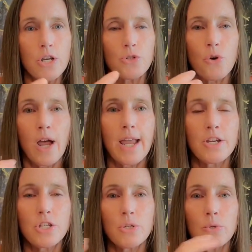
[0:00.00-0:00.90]

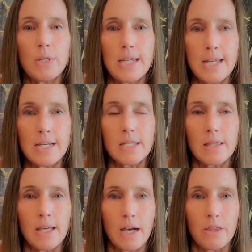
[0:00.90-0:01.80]
trying to
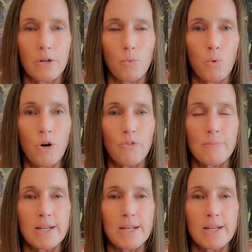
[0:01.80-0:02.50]
eat the other wolf,